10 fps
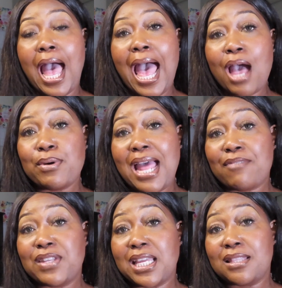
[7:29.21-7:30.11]
I would
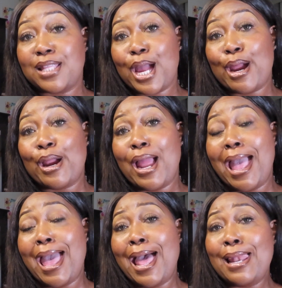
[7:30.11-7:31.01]
have to get there
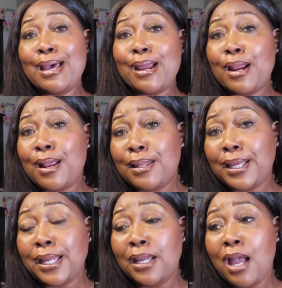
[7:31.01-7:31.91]
hella
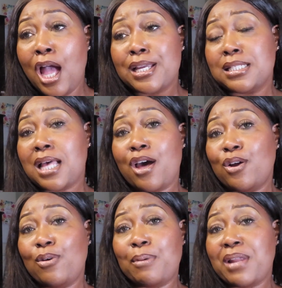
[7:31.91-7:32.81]
early, because
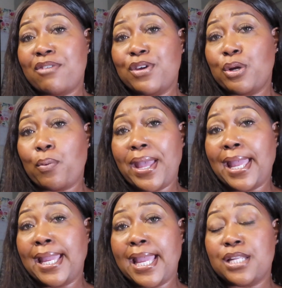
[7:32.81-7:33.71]
I'm not finna
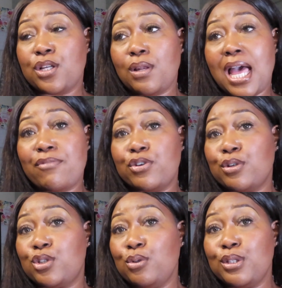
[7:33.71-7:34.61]
wait in no line for
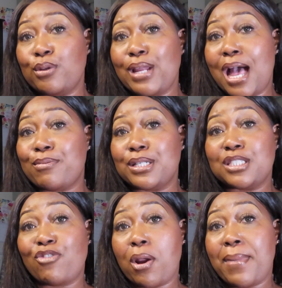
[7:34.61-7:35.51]
no 2 and 3
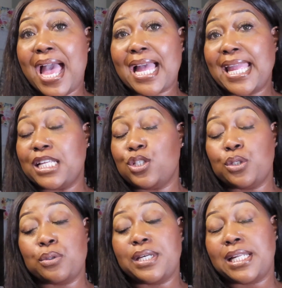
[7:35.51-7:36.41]
hours for a bag. I can't
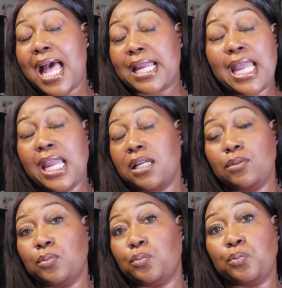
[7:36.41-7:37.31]
do it. I can't.
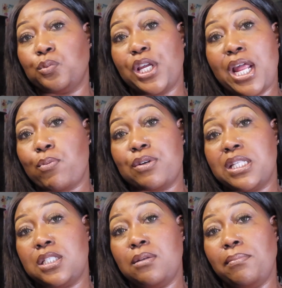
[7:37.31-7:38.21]
It ain't worth
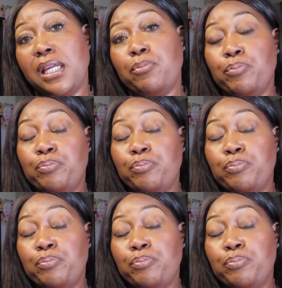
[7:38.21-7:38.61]
it to me.